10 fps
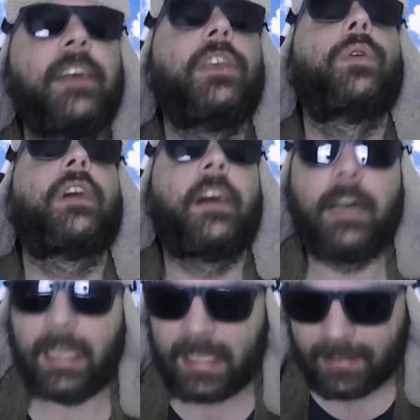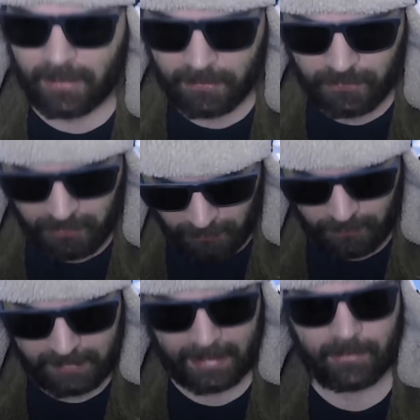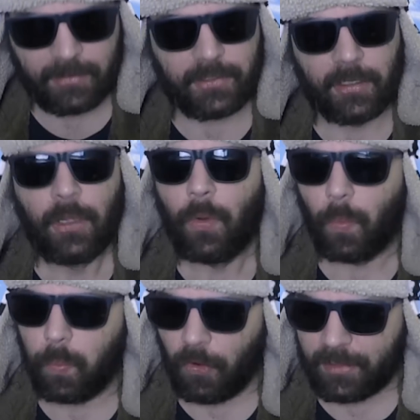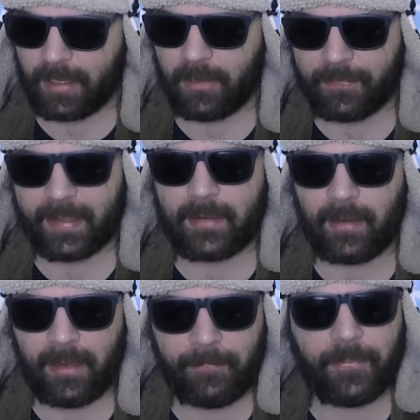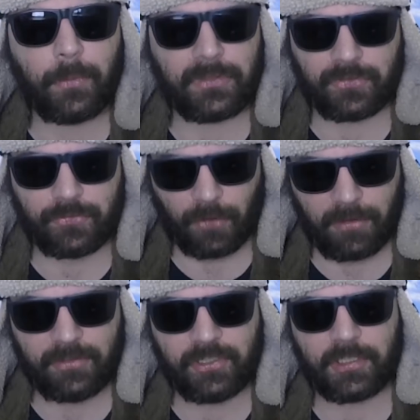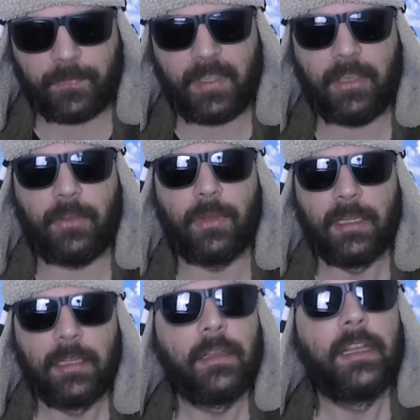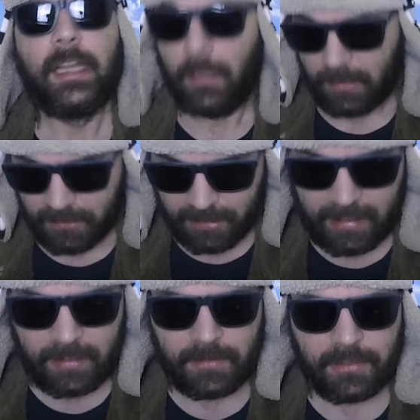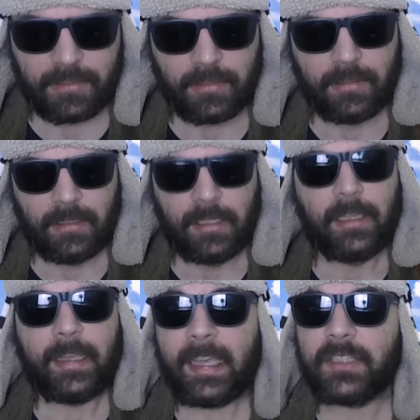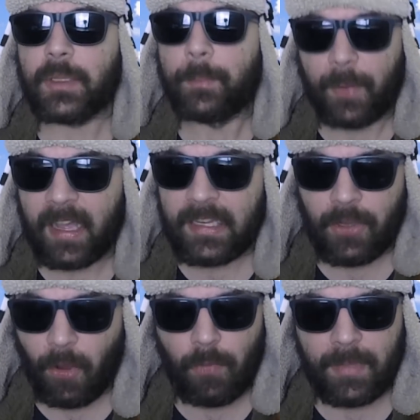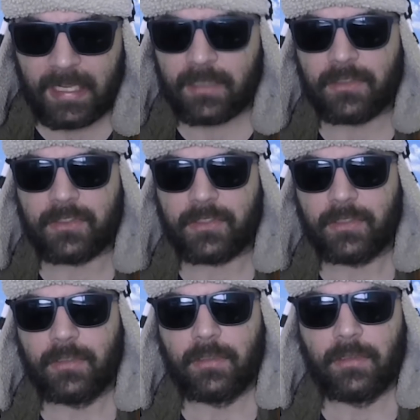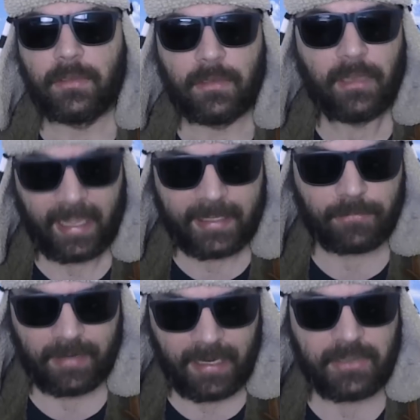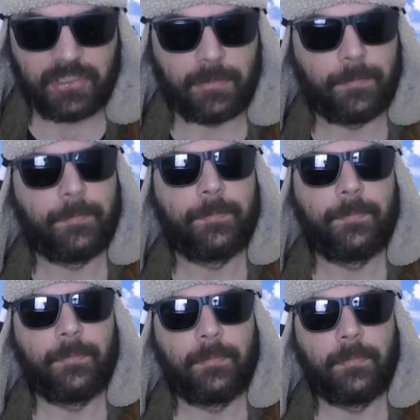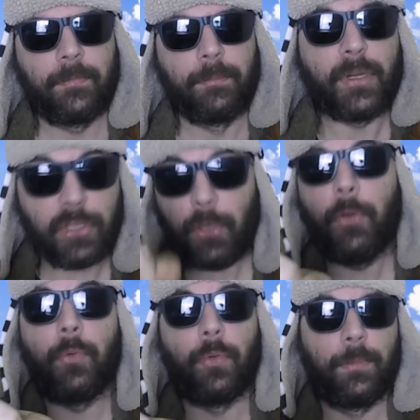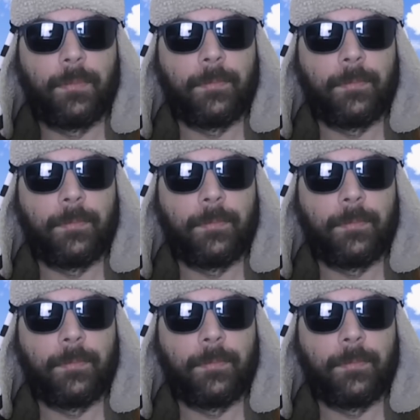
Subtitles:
You are a cartoon character walking off a cliff that was drawn just for you. Science is by no means like religion. But you,